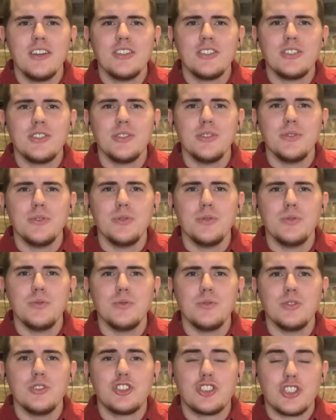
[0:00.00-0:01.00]
to
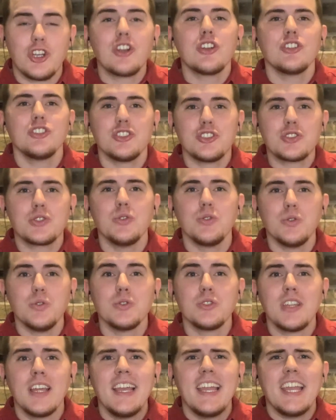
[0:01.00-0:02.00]
certain
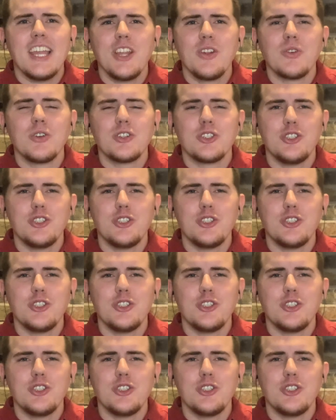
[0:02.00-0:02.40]
schools in order